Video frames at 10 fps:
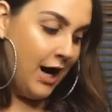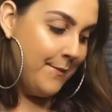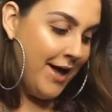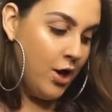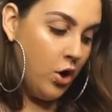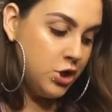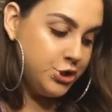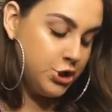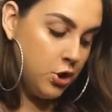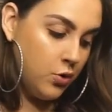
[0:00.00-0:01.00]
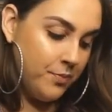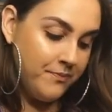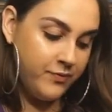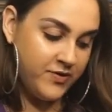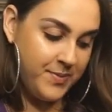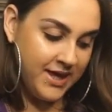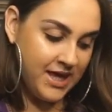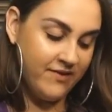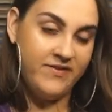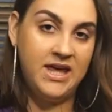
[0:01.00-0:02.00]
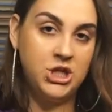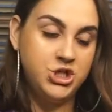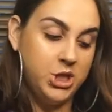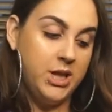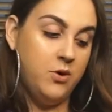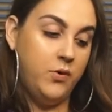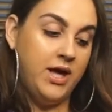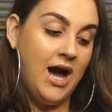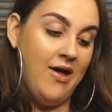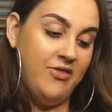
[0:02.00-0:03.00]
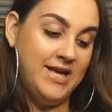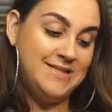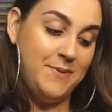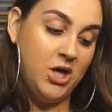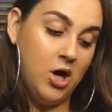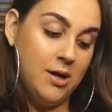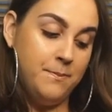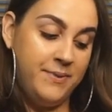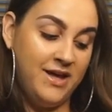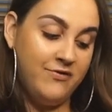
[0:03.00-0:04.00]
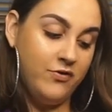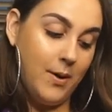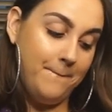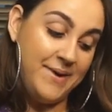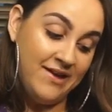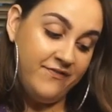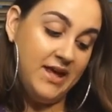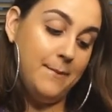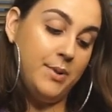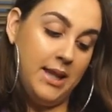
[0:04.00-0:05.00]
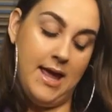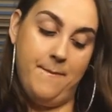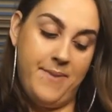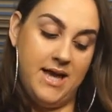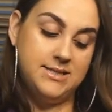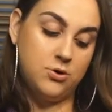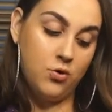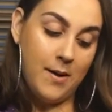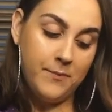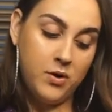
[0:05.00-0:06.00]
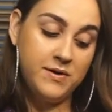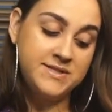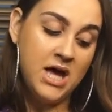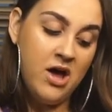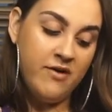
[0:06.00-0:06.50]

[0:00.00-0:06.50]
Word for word: Um, I also, speaking of vegan chili, we got these Beyond Beef Beefy Plant-Based Crumbles.